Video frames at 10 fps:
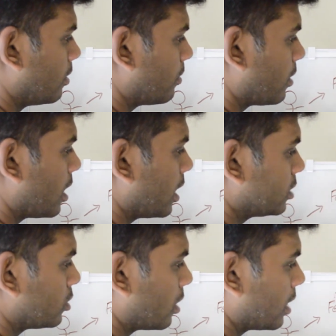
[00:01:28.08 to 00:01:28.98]

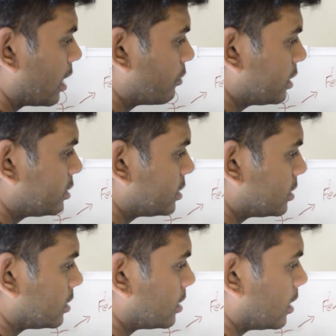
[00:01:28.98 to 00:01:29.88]

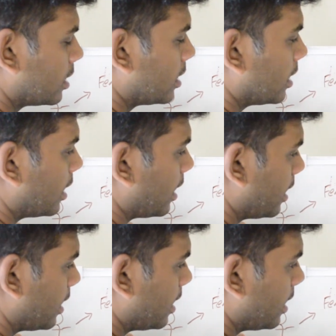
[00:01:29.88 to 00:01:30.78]
language,
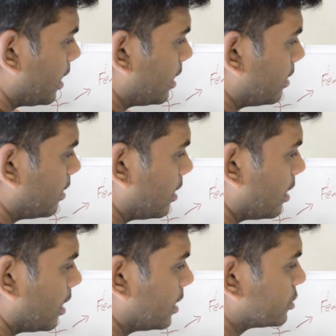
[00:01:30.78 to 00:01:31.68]
and
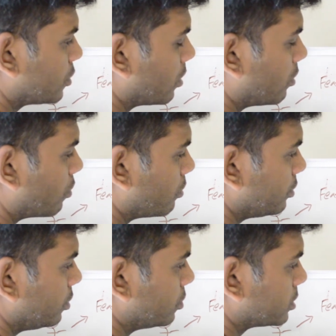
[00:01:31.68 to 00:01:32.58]
he's going to
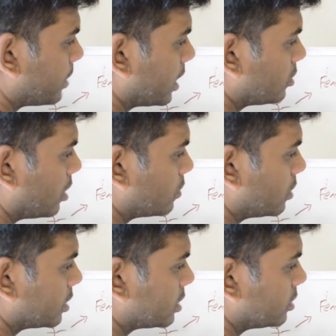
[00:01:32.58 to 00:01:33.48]
use Python
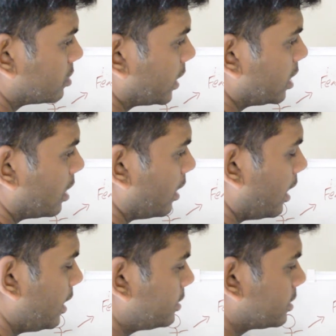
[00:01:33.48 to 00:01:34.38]
version
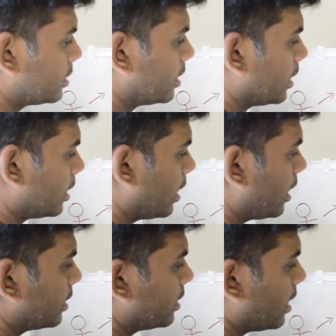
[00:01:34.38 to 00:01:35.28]
3.8,
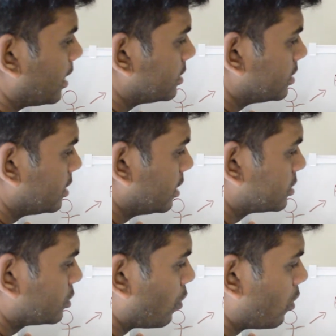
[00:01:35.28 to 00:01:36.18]
and then
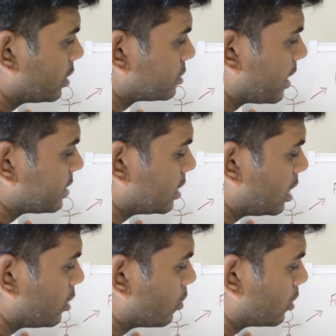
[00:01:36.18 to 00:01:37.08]
this code is
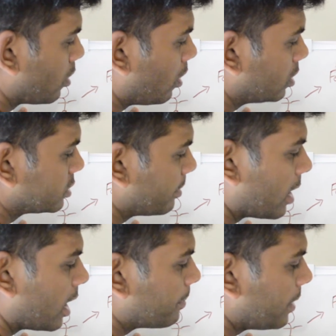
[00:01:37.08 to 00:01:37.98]
basically going to call some
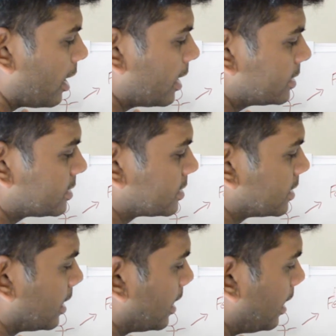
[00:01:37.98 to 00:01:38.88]
APIs,
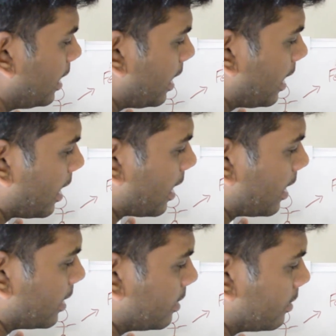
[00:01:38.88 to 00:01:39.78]
and